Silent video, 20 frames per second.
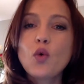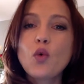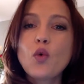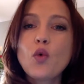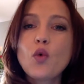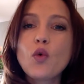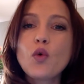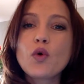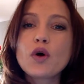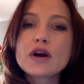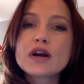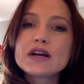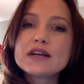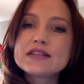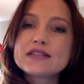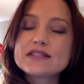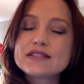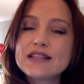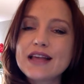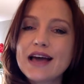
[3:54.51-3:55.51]
or
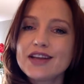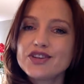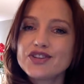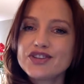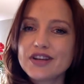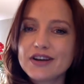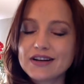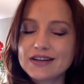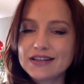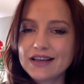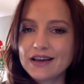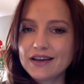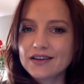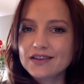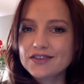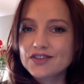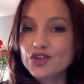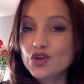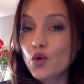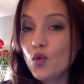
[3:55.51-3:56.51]
SlideShare
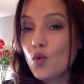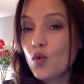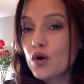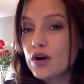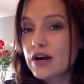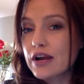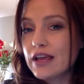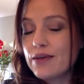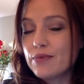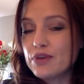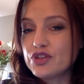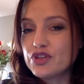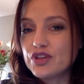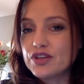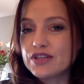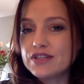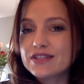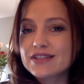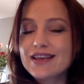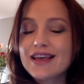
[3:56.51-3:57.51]
decks or
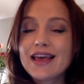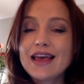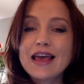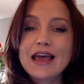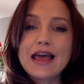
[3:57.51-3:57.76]
images,